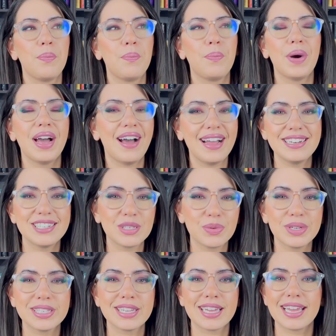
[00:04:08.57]
but I just
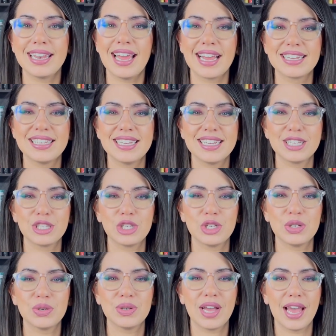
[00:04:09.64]
wasn't connecting
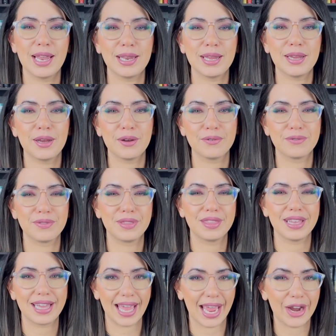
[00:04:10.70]
to any of the
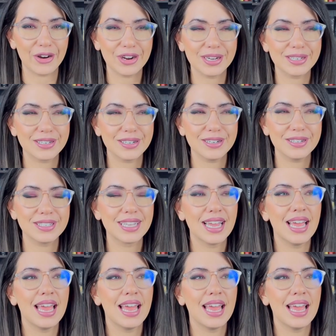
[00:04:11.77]
characters.